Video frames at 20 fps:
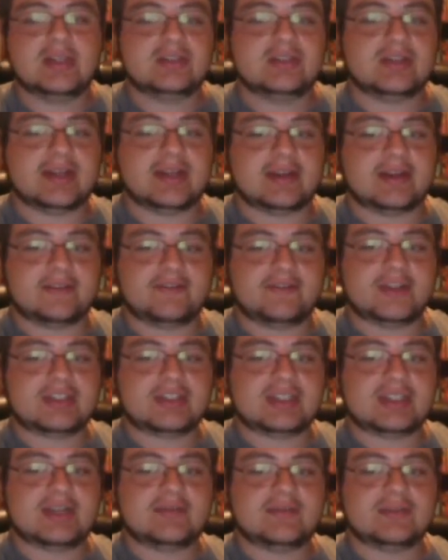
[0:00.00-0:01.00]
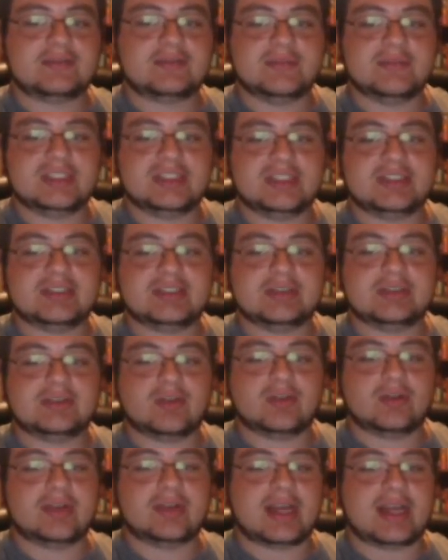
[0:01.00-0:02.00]
So like a first level magician
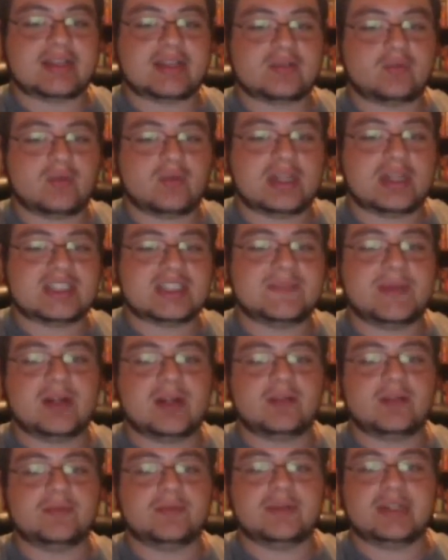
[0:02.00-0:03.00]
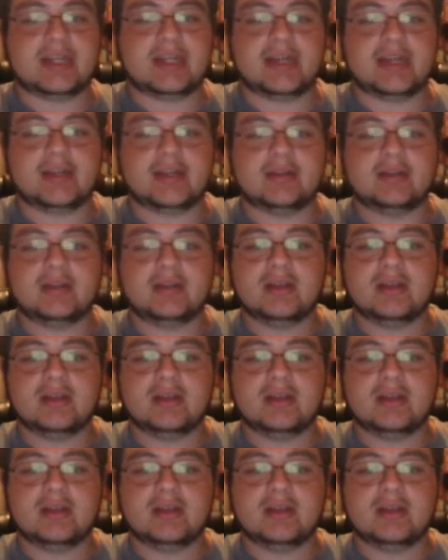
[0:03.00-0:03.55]
can only cast one spell per day.